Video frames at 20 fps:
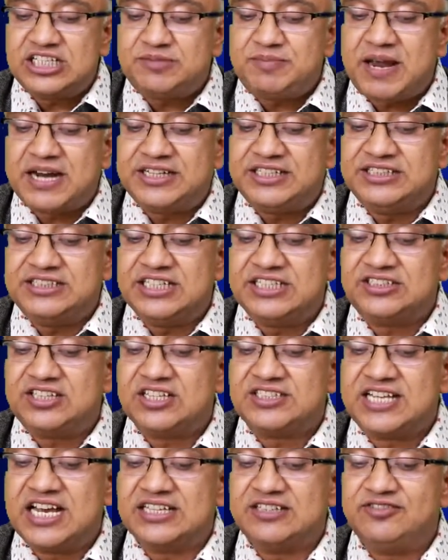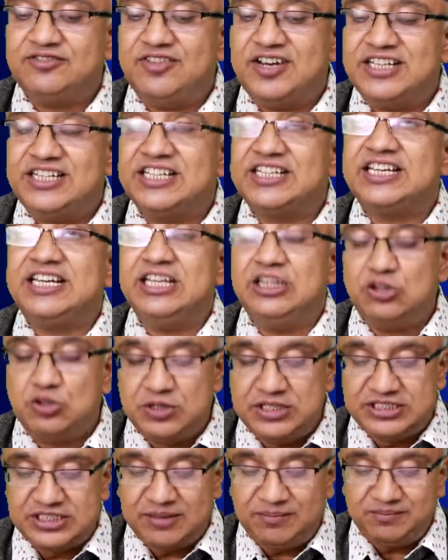practices such as Vedic
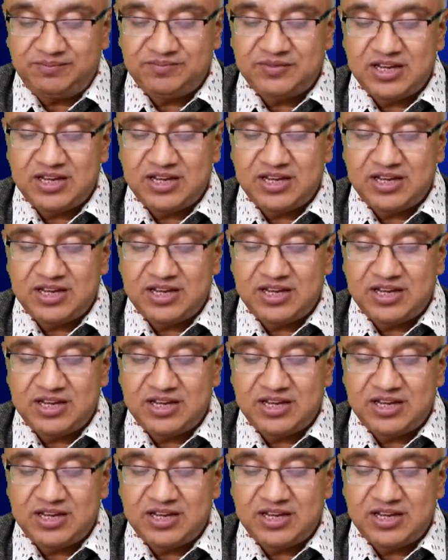Hinduism,